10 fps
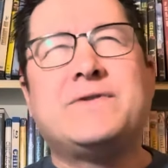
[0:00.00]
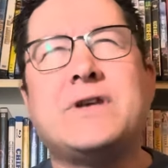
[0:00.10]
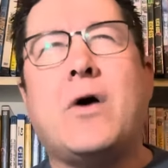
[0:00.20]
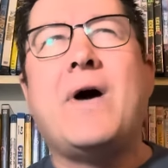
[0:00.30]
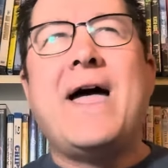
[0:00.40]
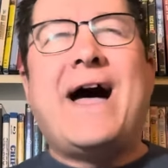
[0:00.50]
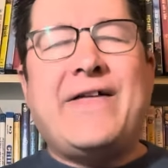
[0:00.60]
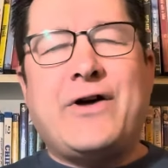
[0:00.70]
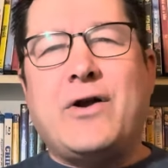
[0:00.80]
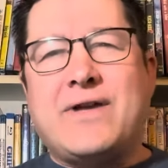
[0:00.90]
So I
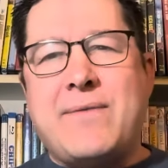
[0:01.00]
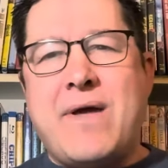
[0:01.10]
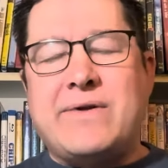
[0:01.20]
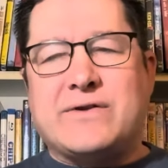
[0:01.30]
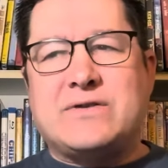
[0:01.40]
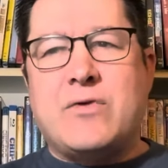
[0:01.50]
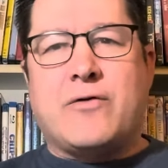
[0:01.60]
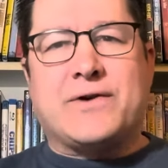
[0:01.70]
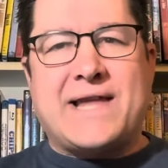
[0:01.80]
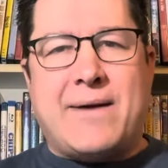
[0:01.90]
thought, okay, maybe there's some
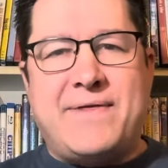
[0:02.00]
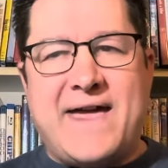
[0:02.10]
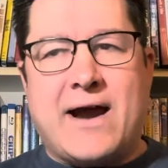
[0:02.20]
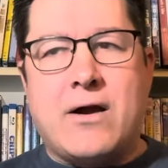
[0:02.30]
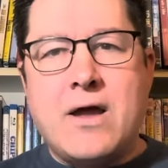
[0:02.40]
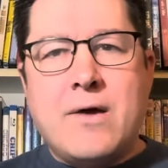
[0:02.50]
overlap there.